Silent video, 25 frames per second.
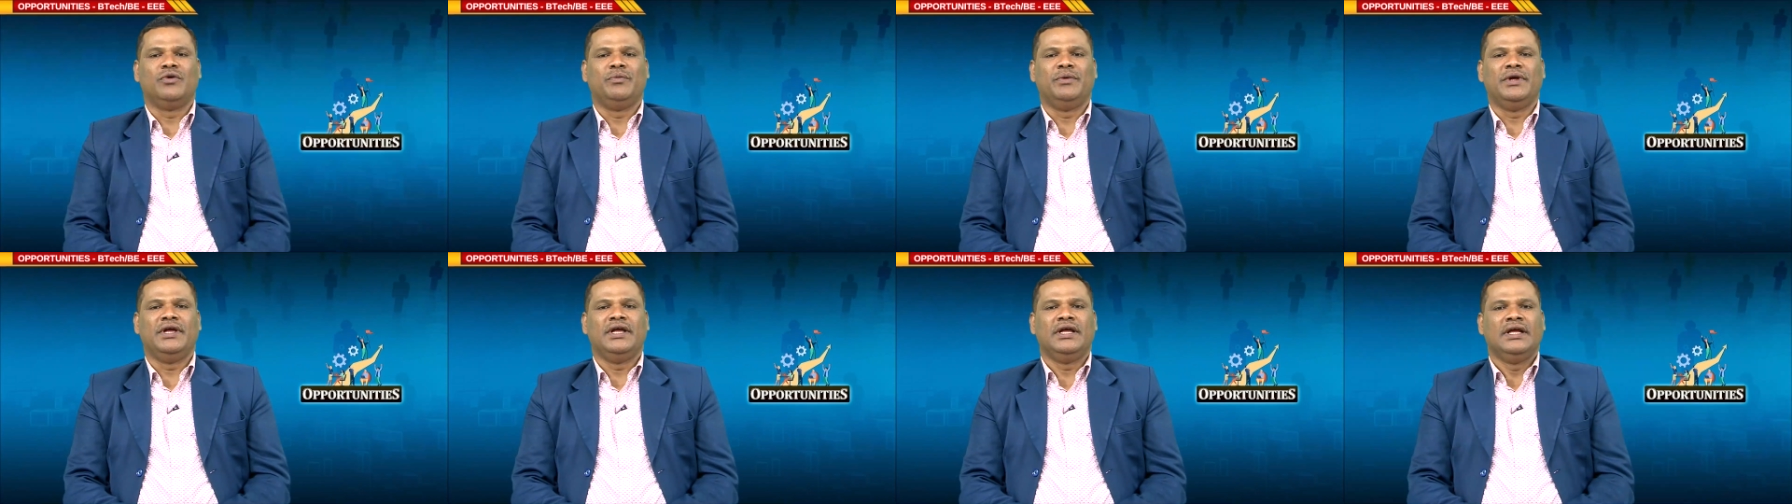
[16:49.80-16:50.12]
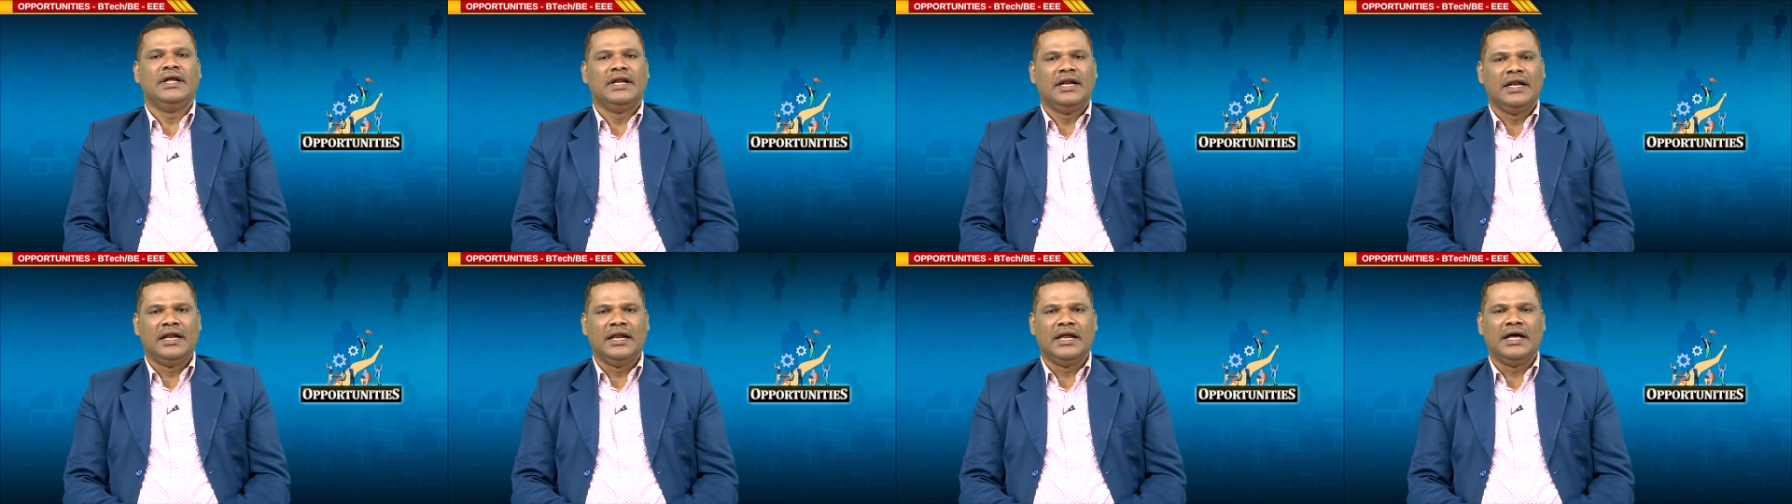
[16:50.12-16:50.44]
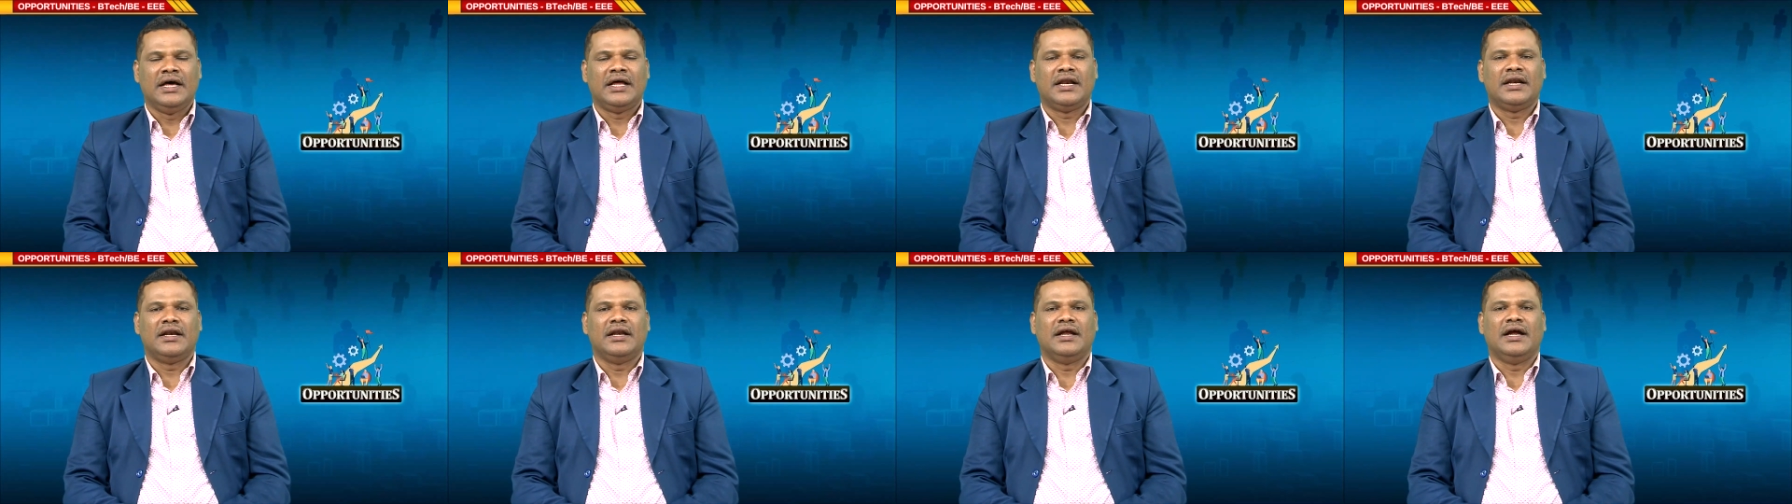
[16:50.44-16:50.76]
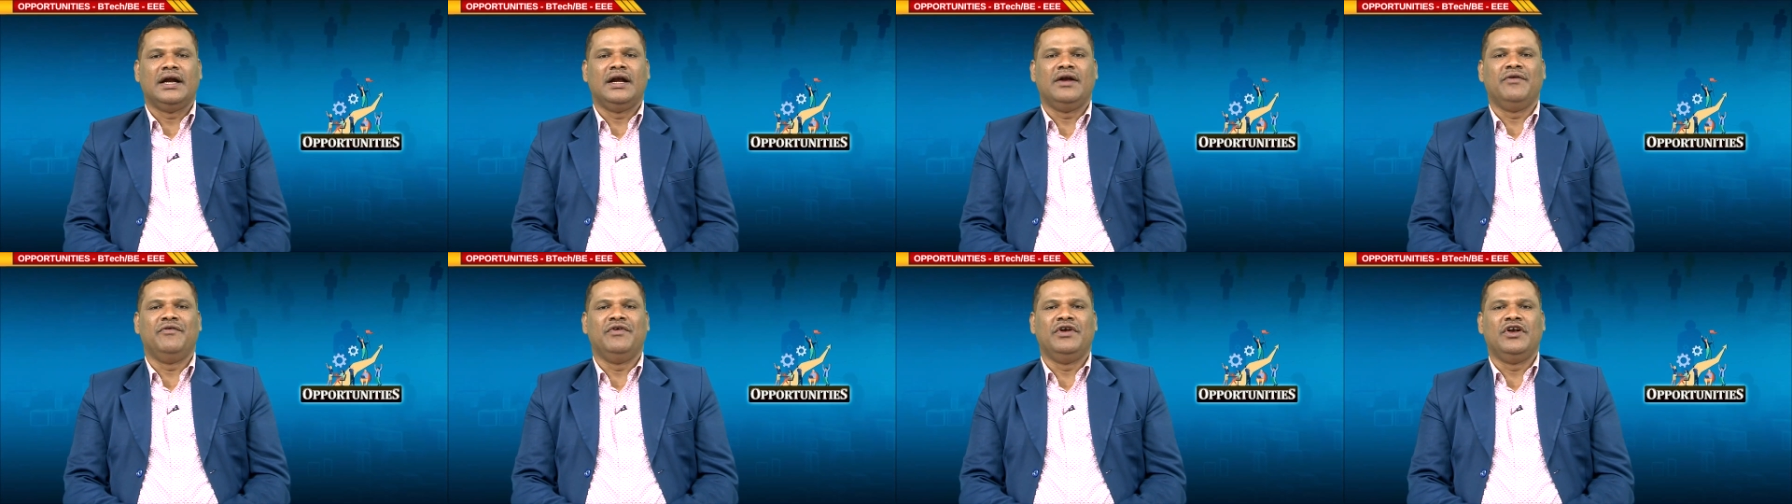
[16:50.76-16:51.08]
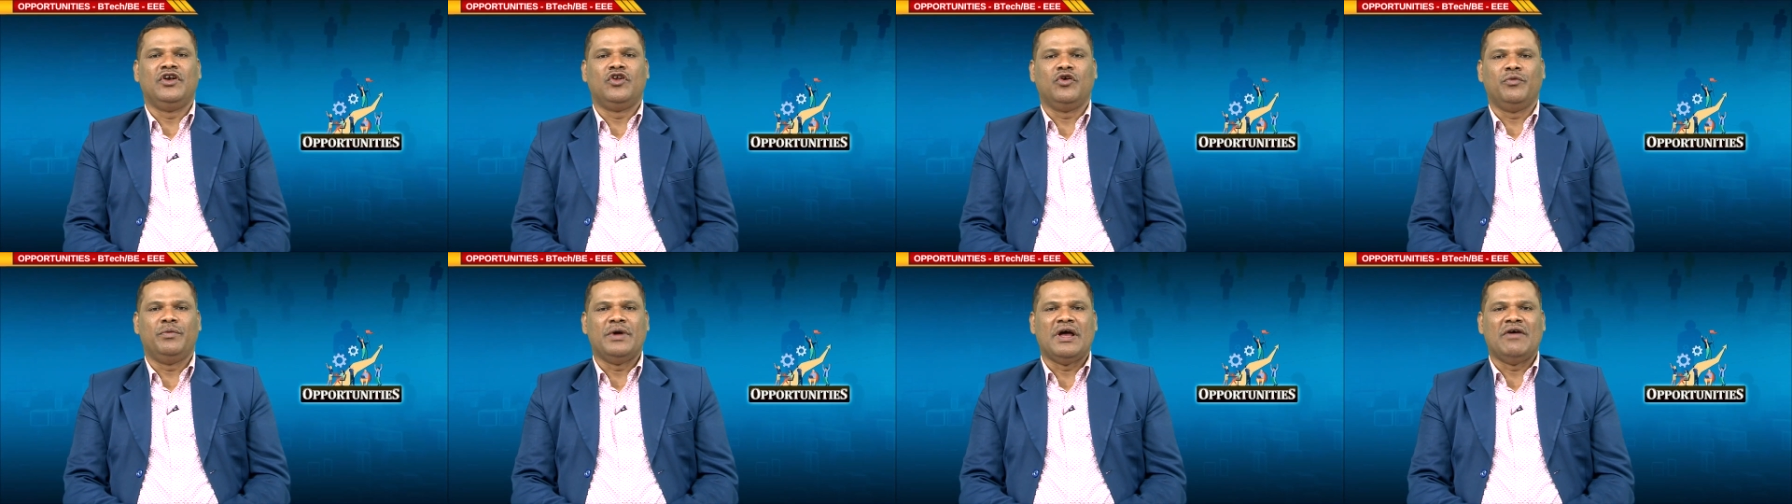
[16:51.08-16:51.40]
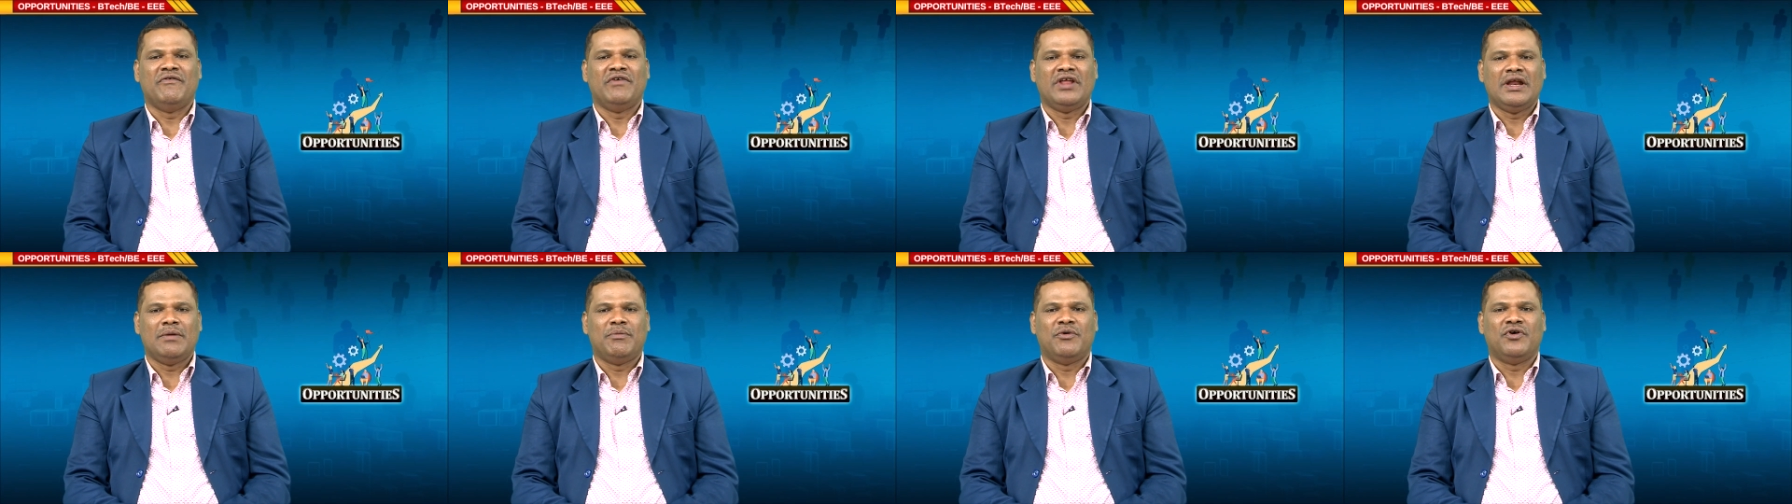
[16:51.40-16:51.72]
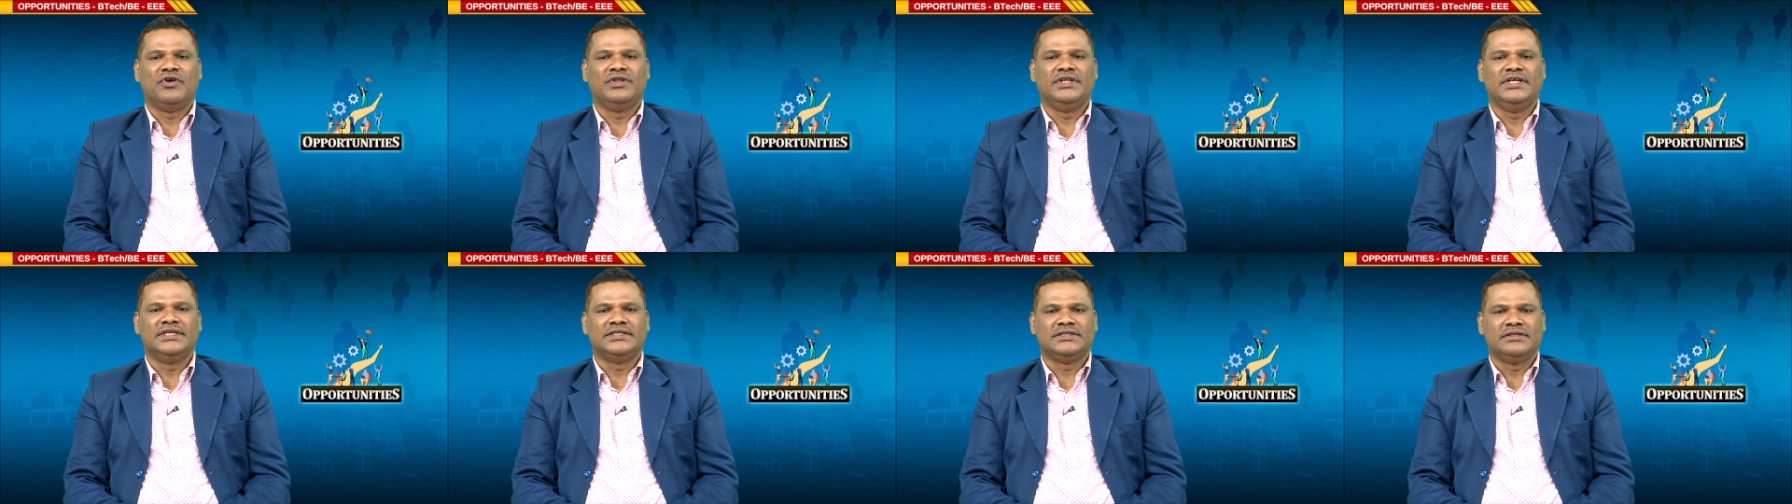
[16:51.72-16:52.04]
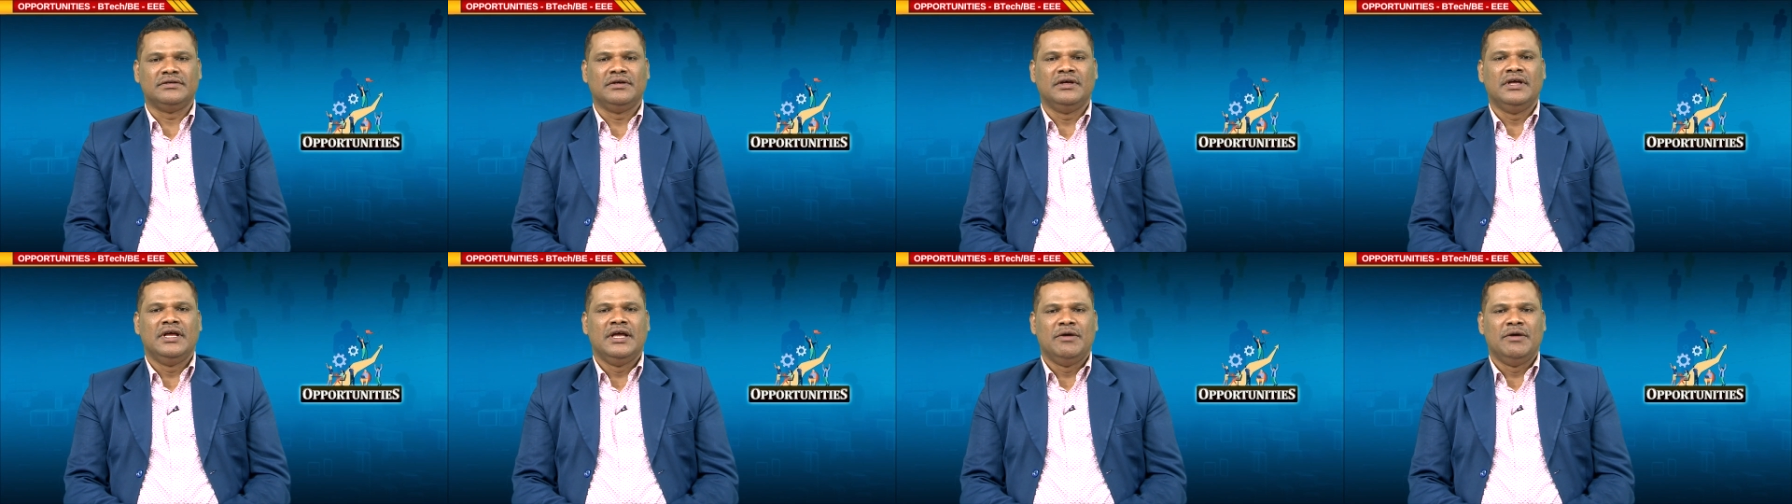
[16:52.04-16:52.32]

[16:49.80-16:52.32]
be learn and we need to be aware about this